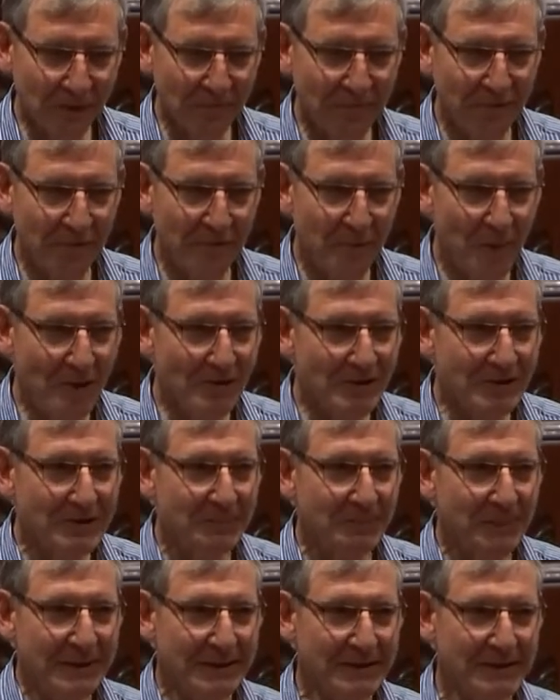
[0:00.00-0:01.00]
for most
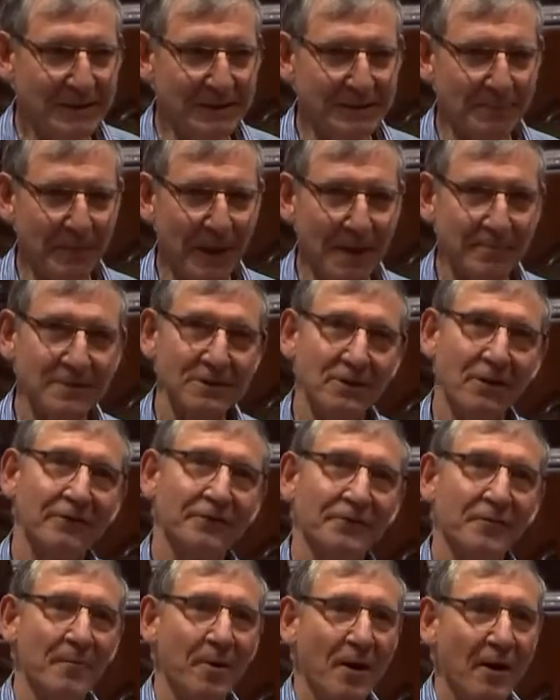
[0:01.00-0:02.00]
species, perhaps not
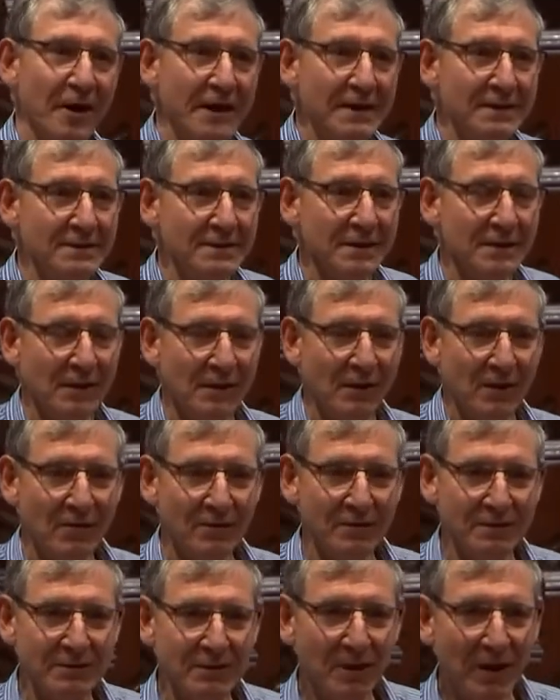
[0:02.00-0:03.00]
for pines
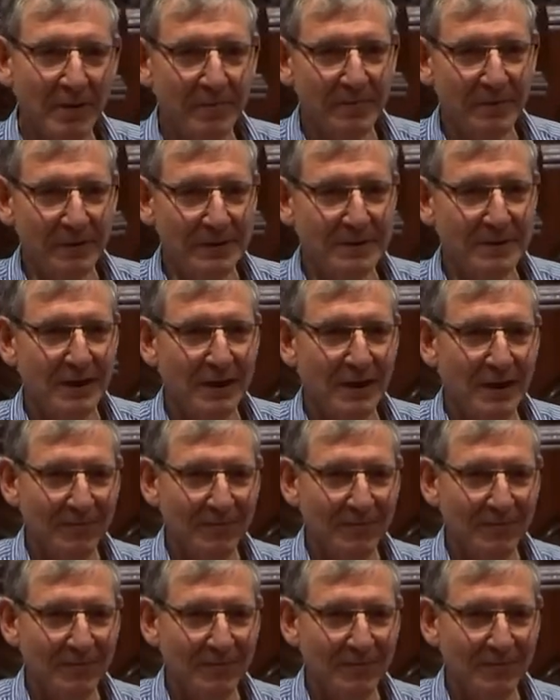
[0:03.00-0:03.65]
or cypress,